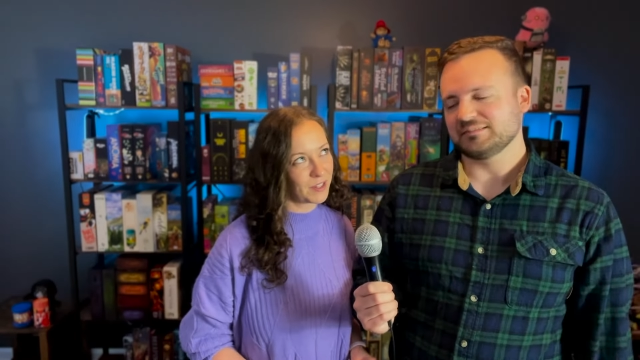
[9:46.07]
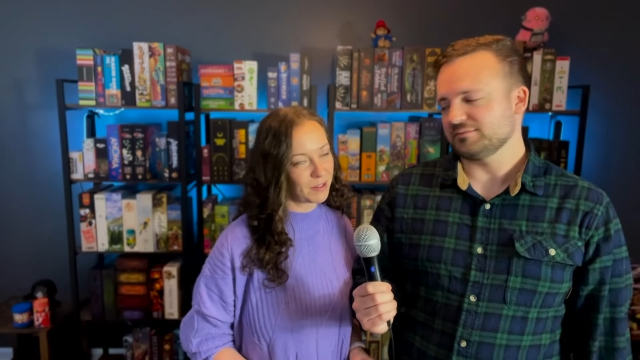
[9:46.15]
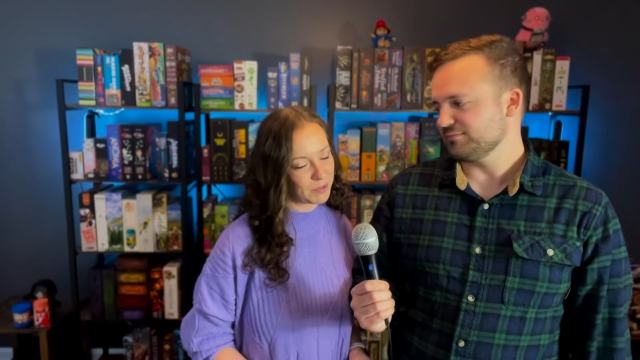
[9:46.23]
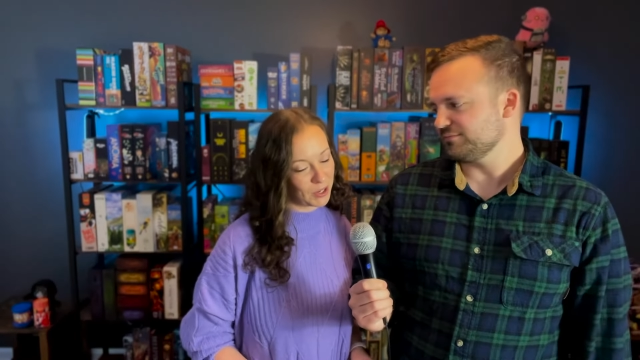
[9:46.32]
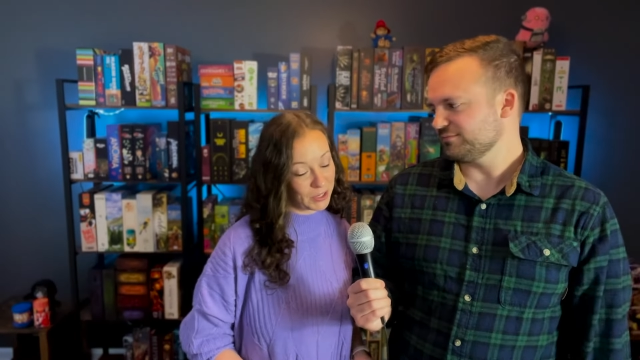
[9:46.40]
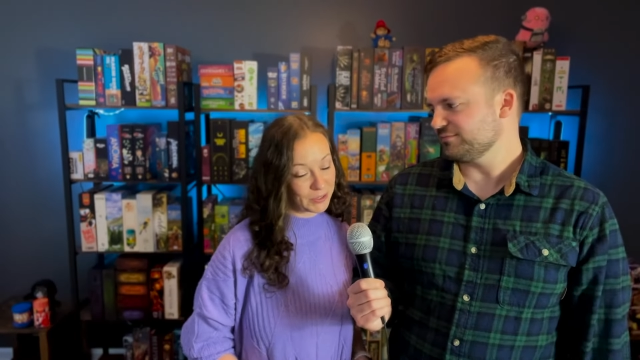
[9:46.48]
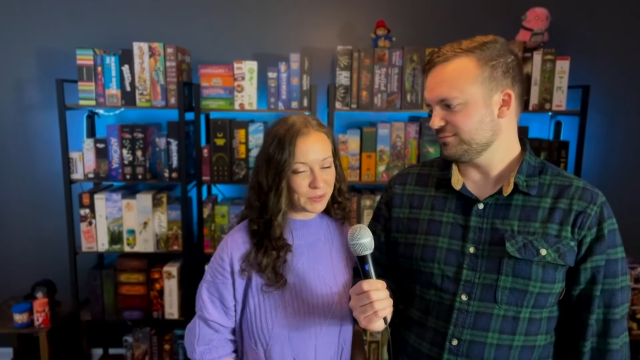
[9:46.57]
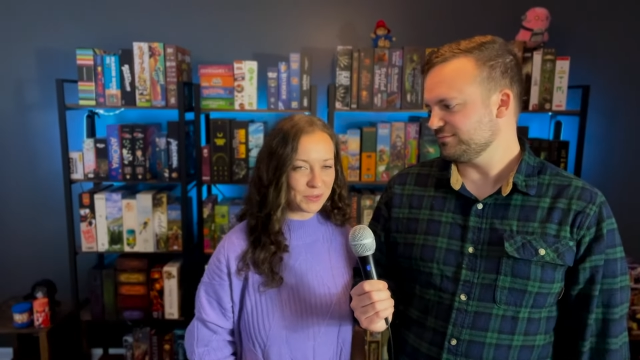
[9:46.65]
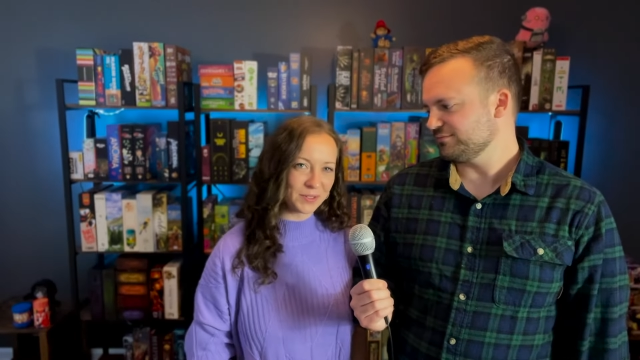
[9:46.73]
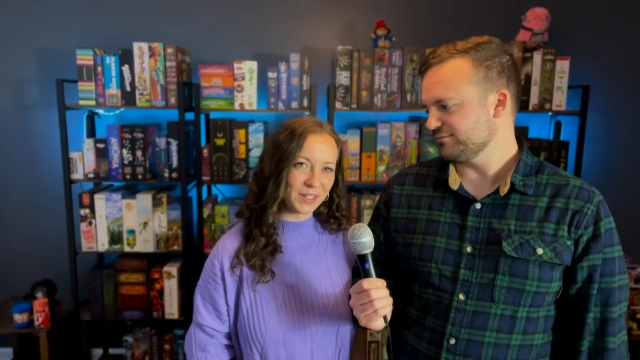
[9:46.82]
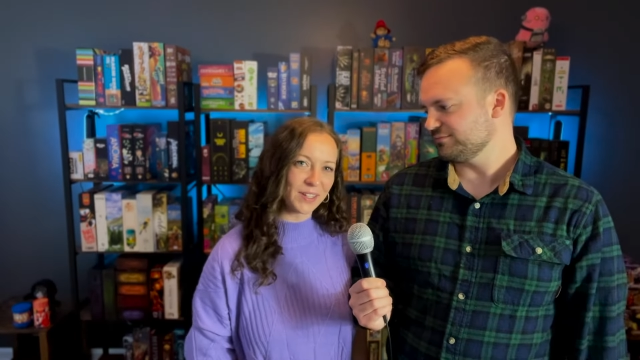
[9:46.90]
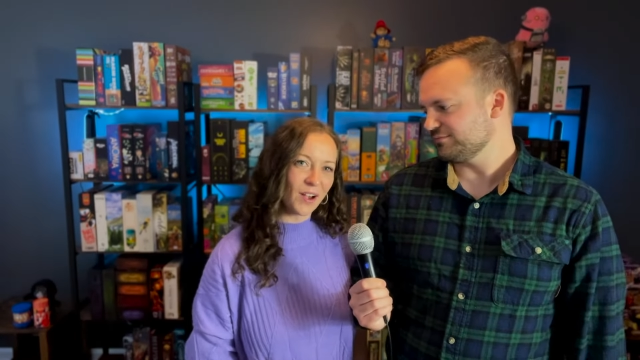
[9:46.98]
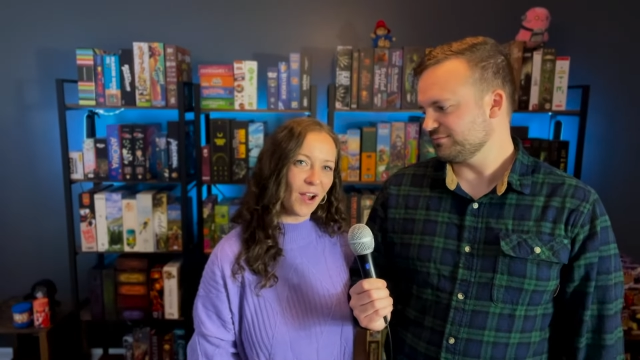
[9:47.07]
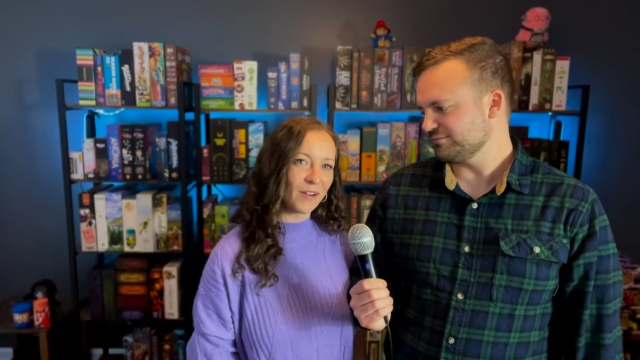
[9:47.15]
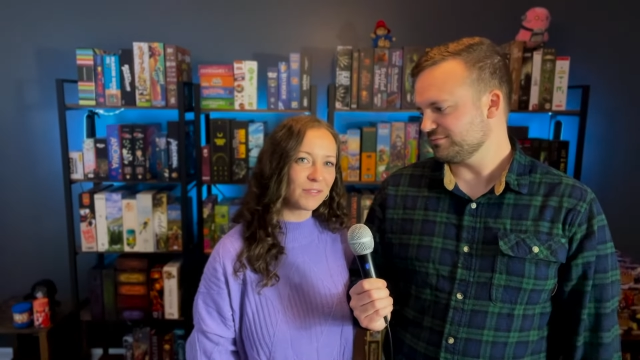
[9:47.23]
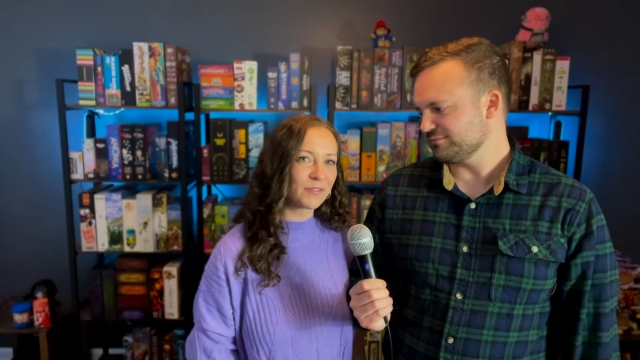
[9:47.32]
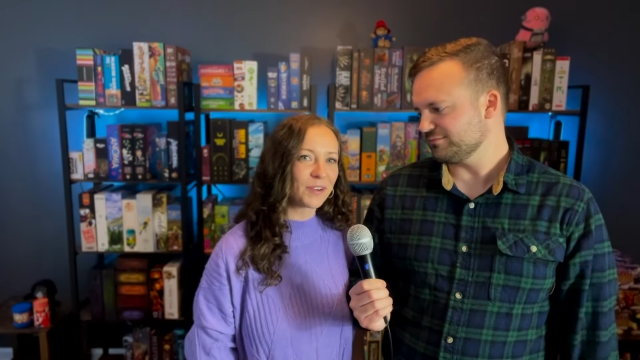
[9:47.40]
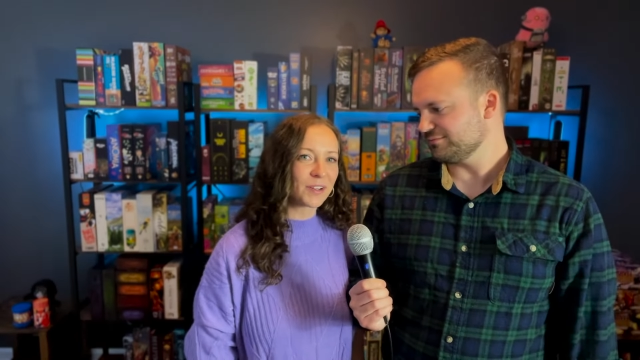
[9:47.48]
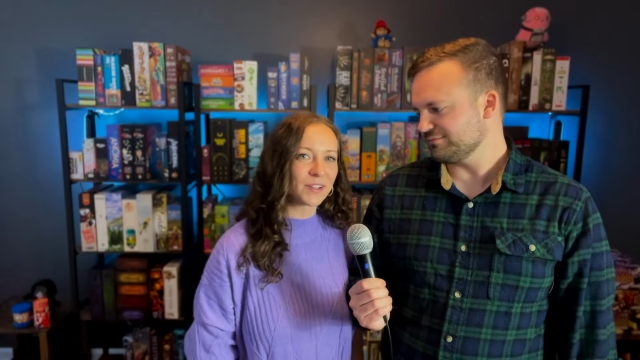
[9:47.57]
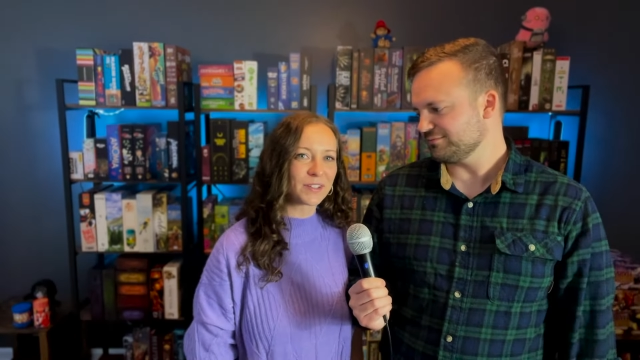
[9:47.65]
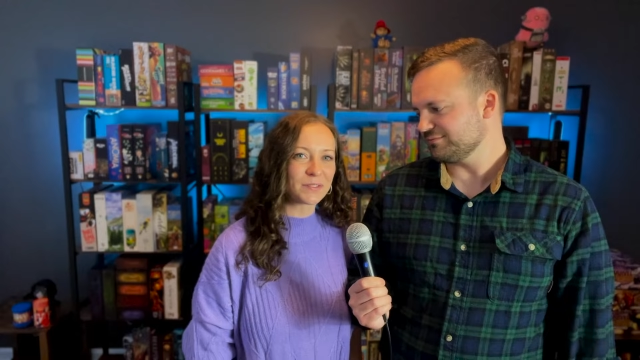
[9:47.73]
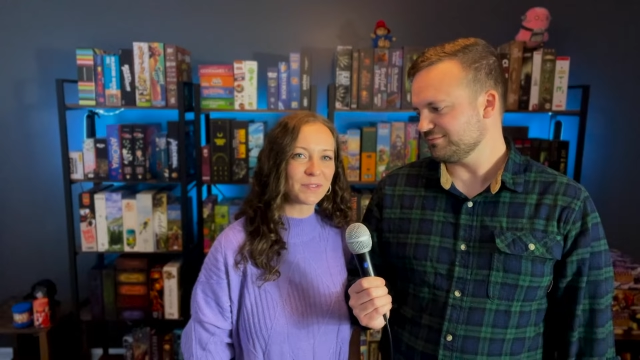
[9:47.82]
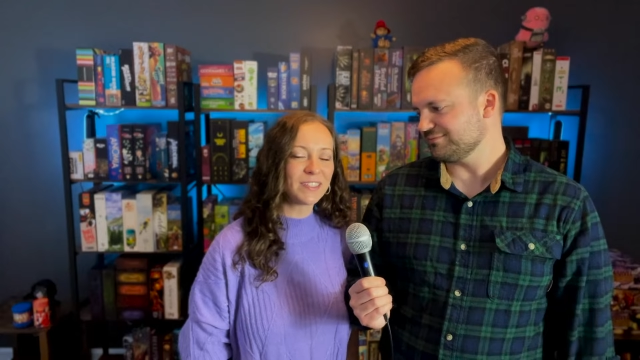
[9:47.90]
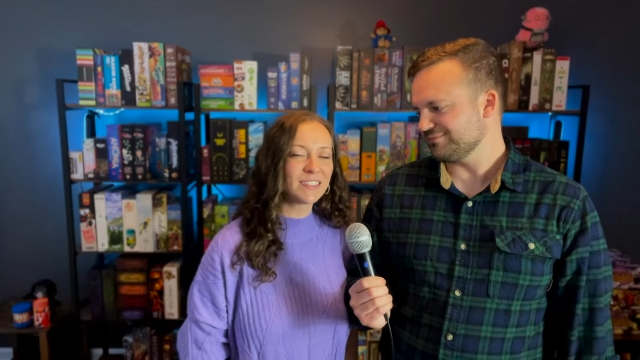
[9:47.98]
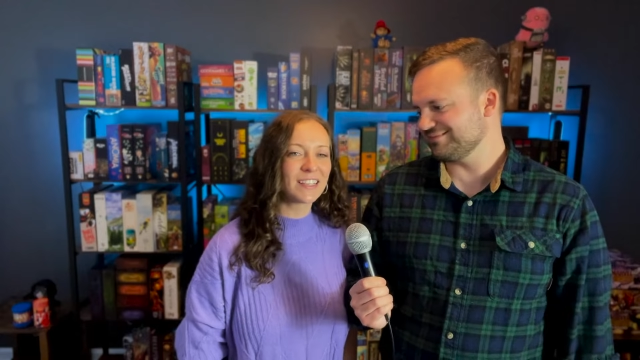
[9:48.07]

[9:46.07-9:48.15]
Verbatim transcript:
Speaker 1: I'm sorry, Doolin got for Christmas.